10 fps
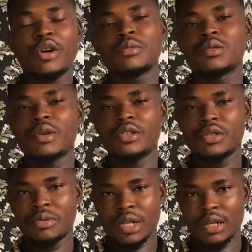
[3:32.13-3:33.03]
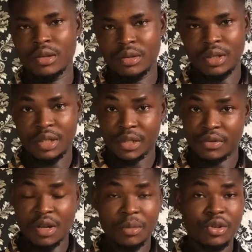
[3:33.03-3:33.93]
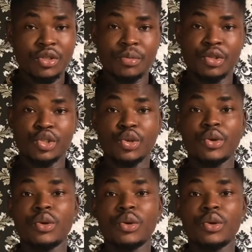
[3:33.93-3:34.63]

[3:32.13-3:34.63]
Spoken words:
Yeah, we can leave it to run everywhere.